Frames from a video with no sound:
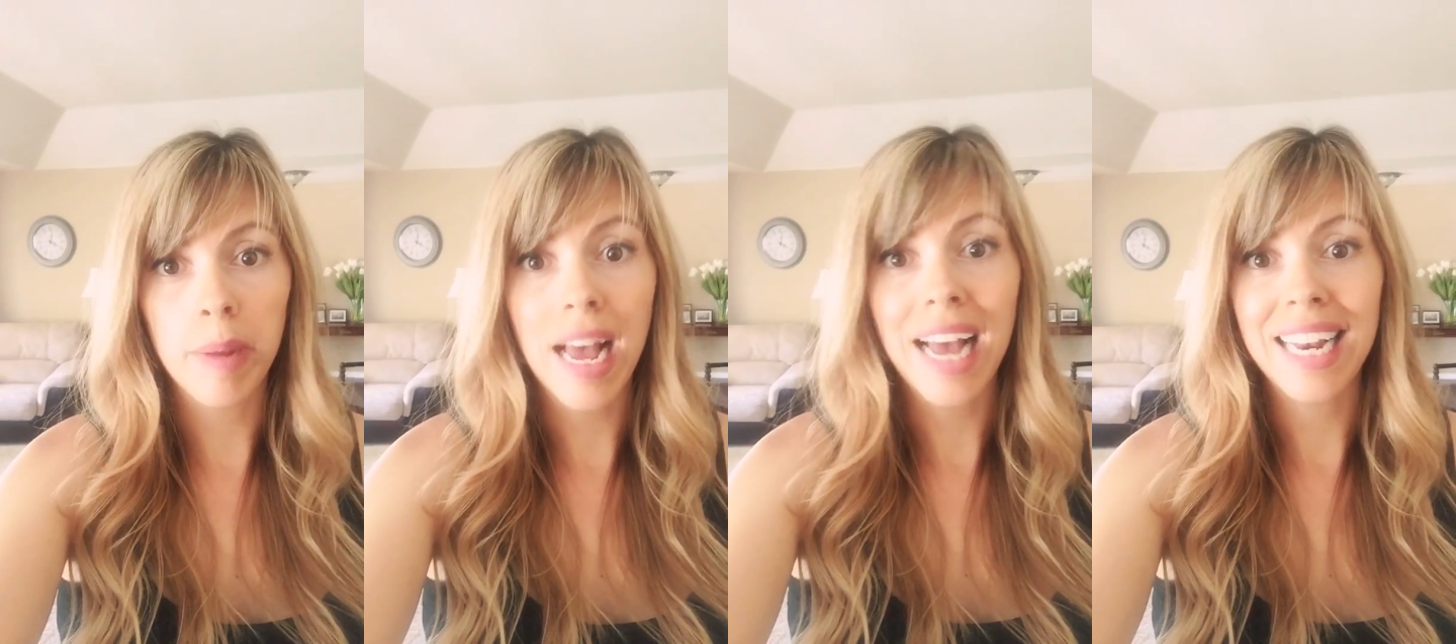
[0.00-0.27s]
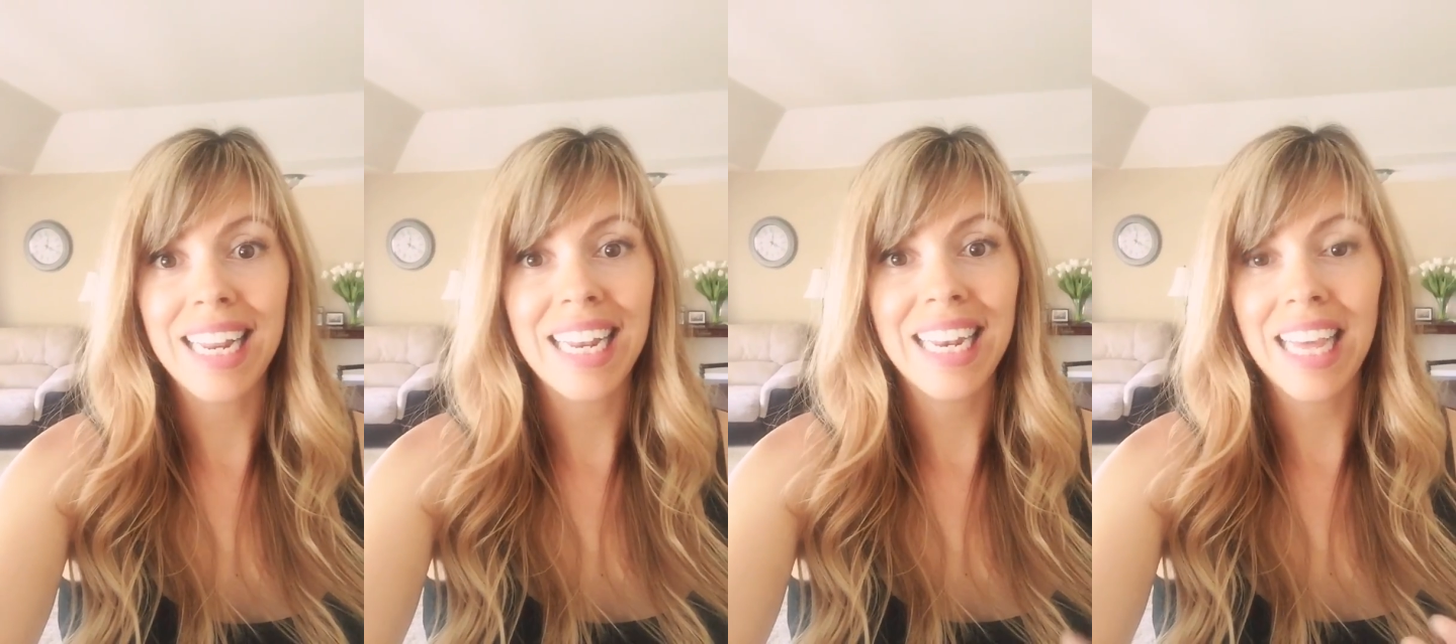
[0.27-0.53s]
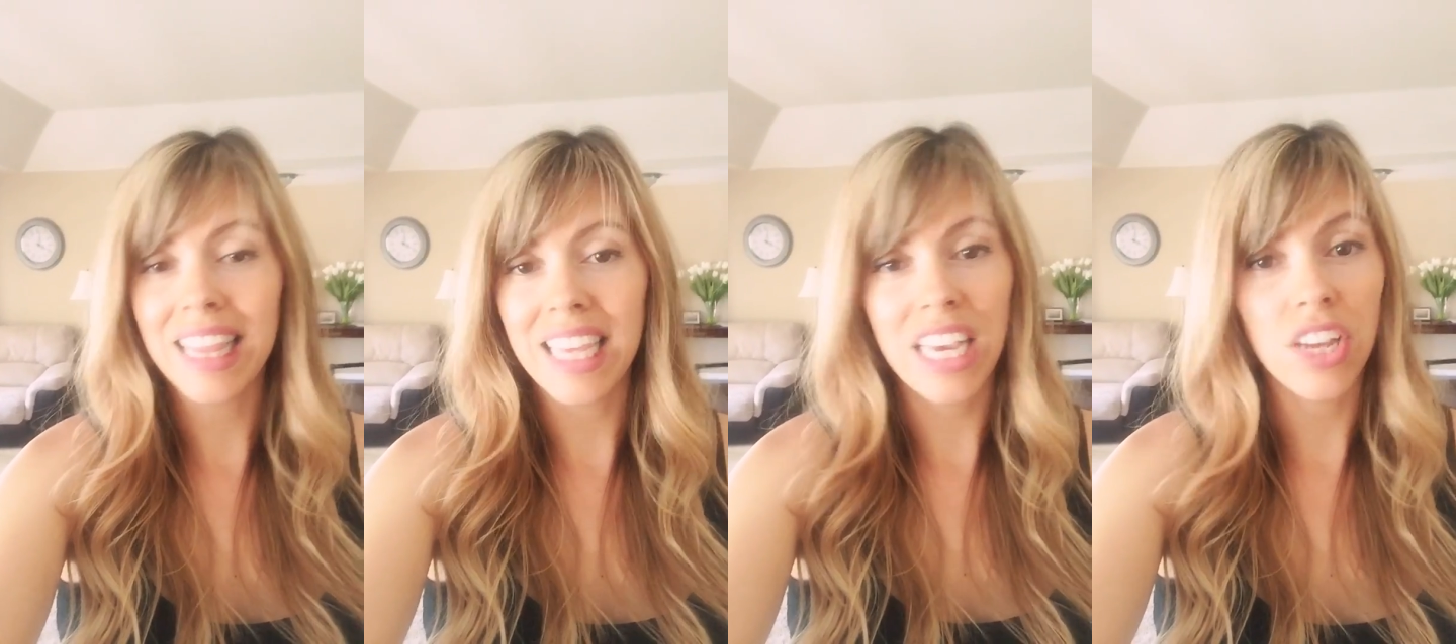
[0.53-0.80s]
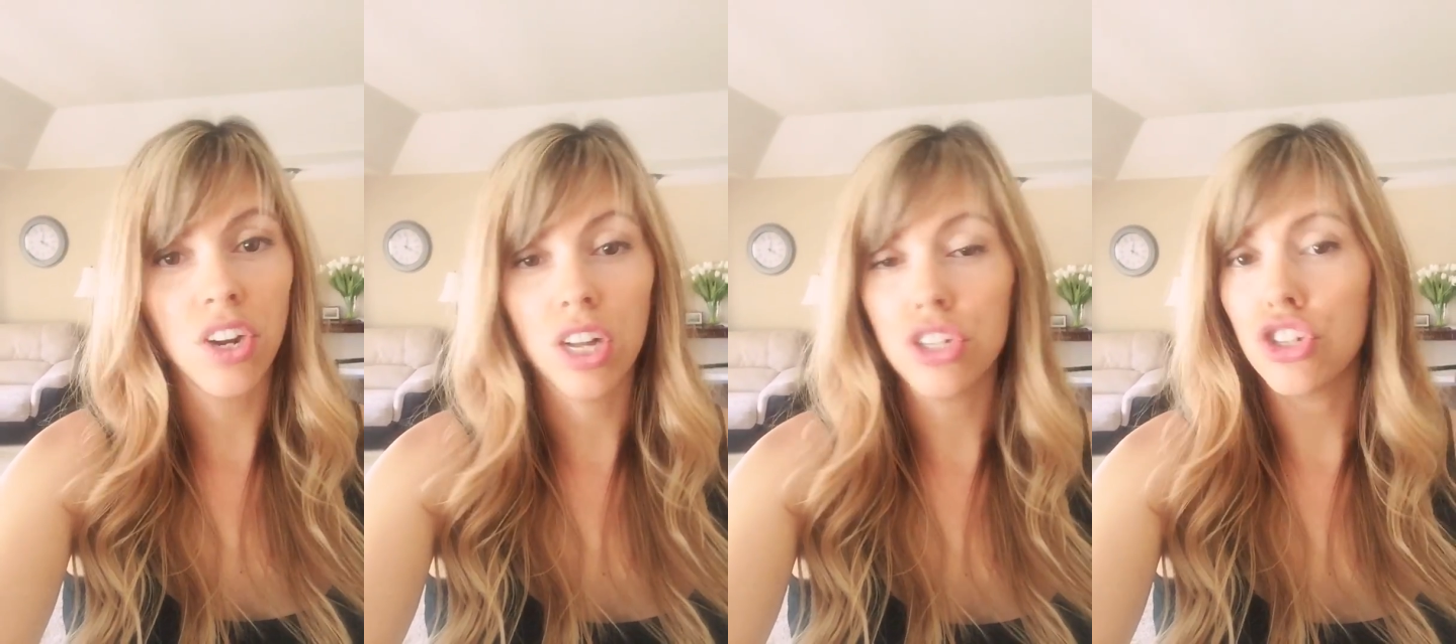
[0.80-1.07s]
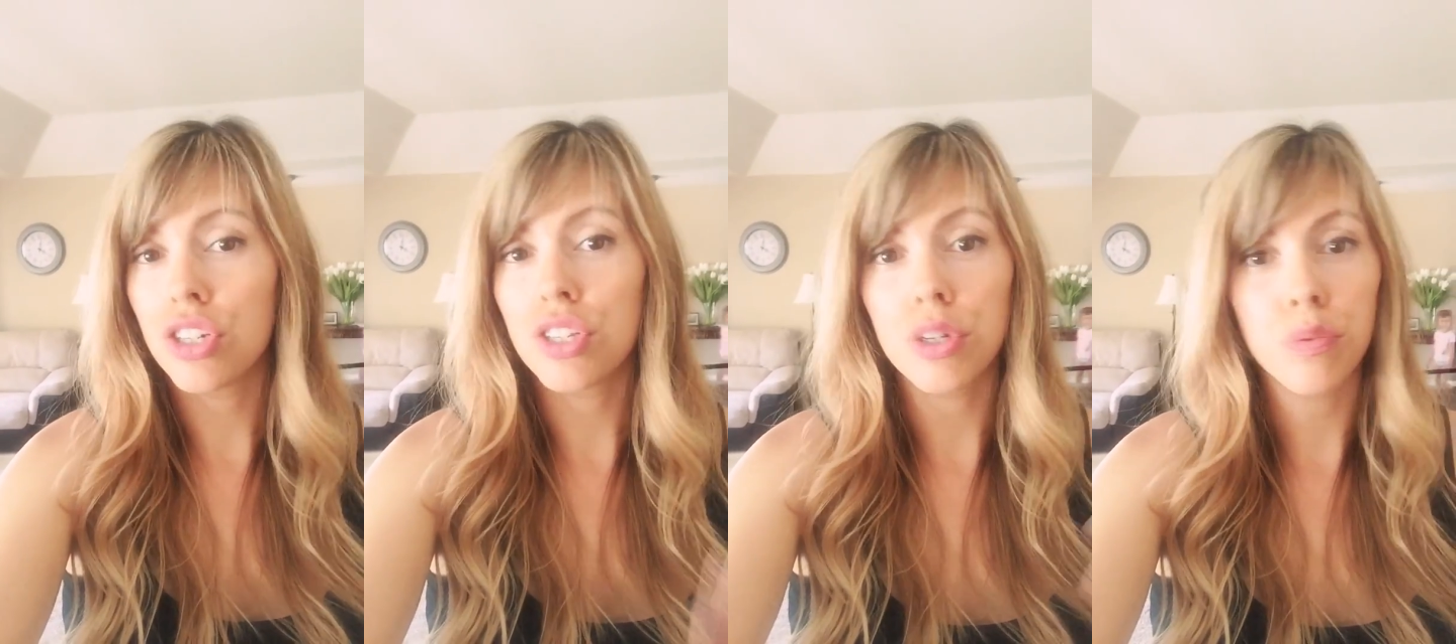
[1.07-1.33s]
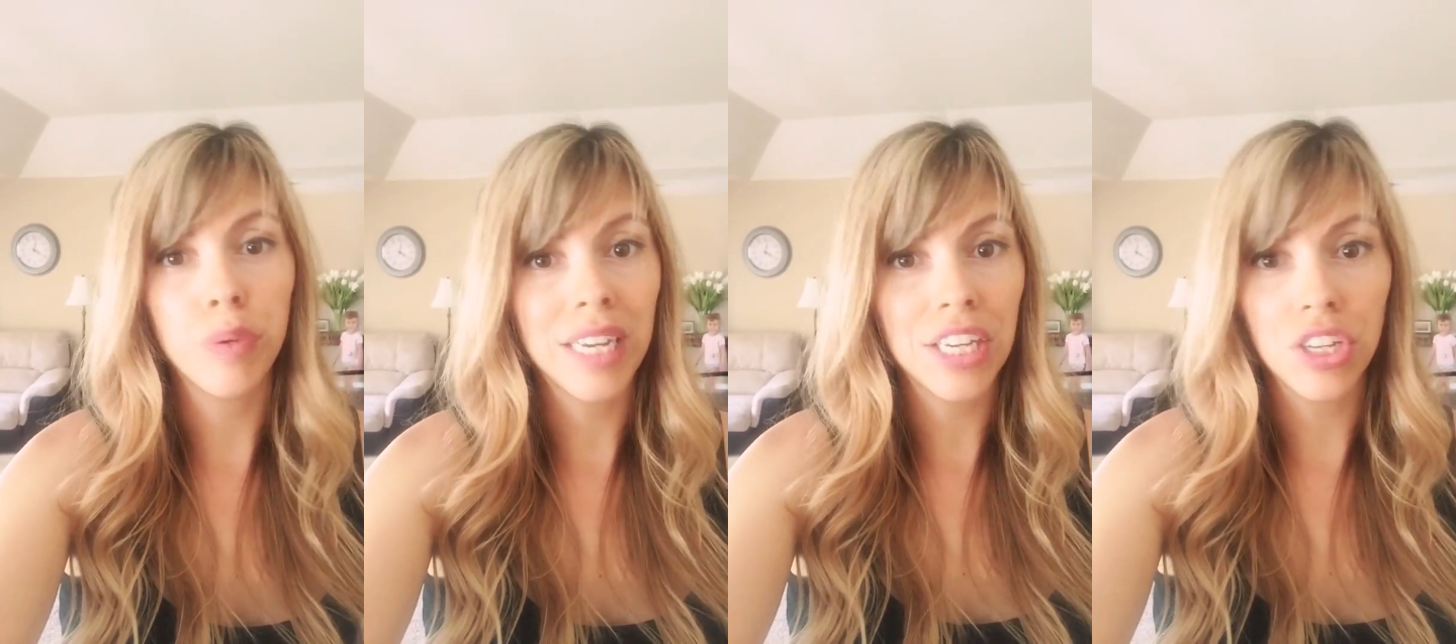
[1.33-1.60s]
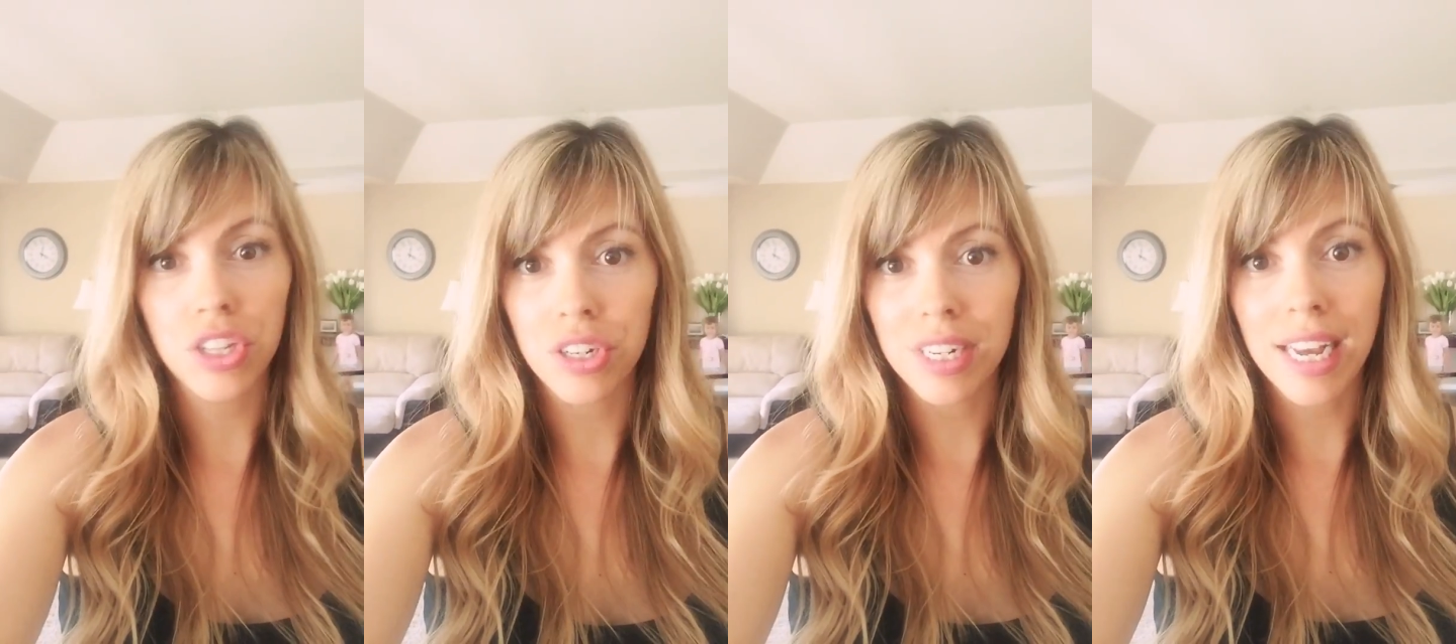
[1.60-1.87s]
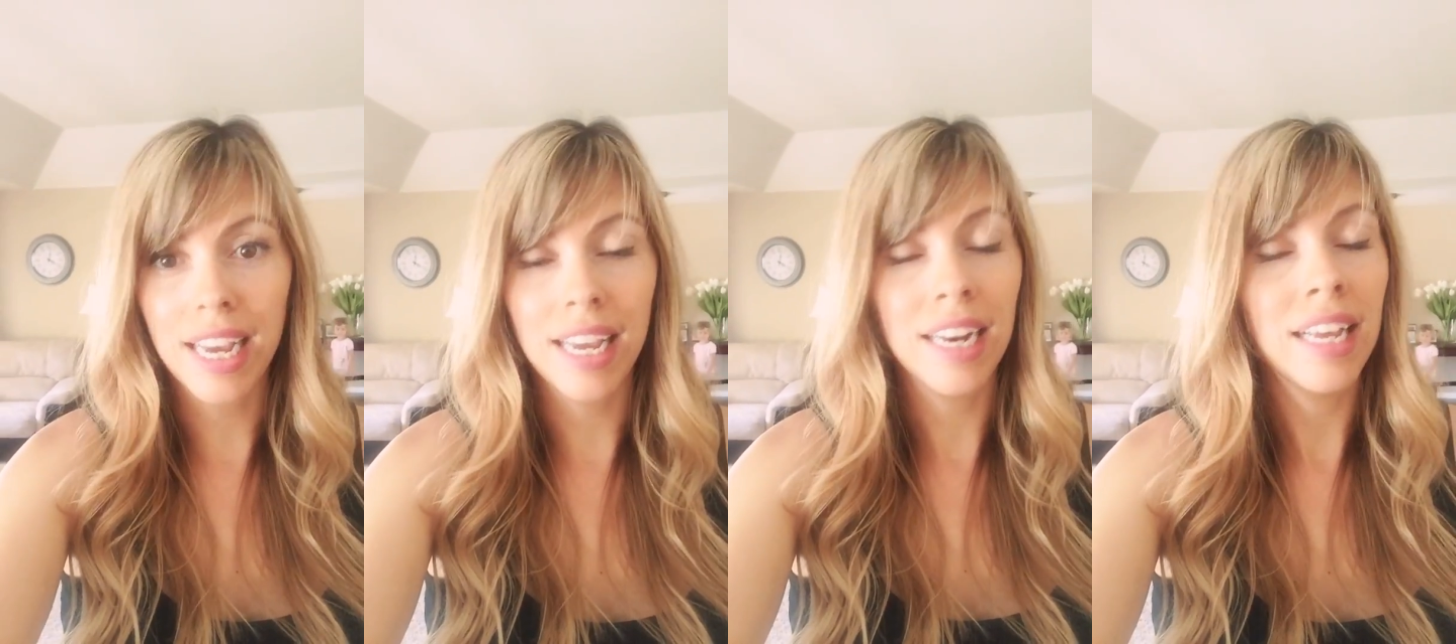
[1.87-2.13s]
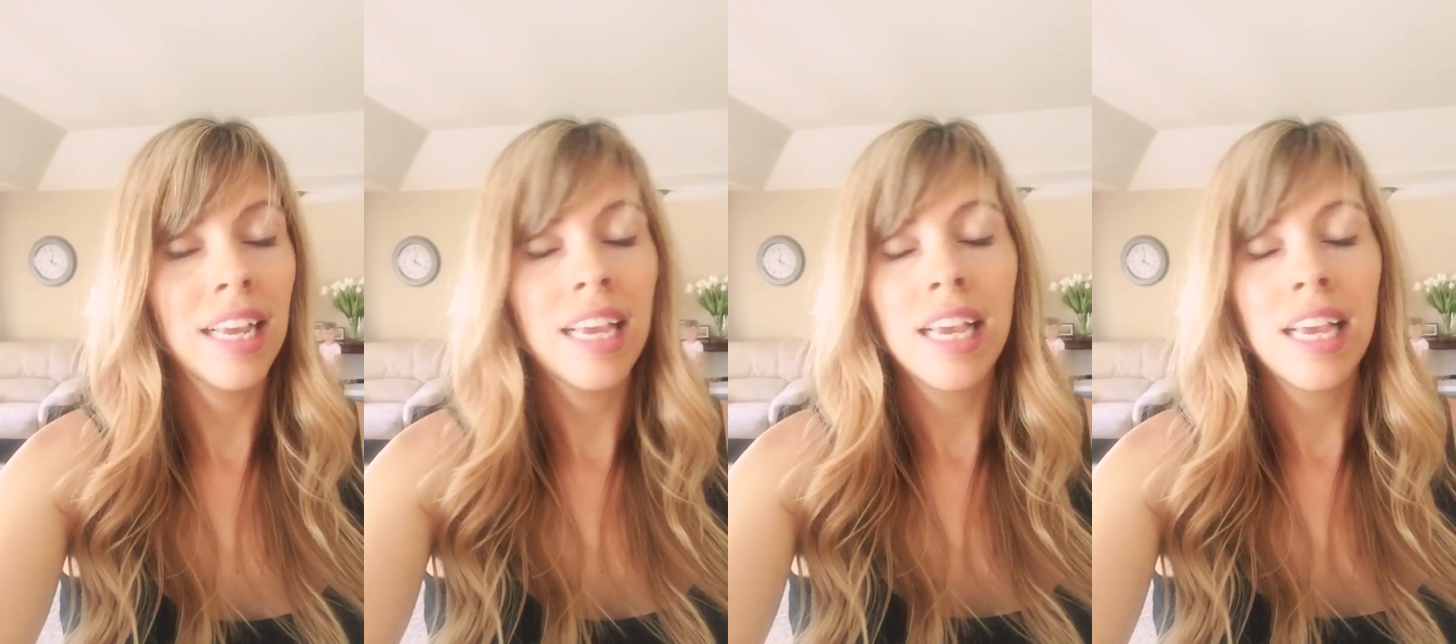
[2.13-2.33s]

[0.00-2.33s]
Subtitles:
had nothing at all, just a regular diet.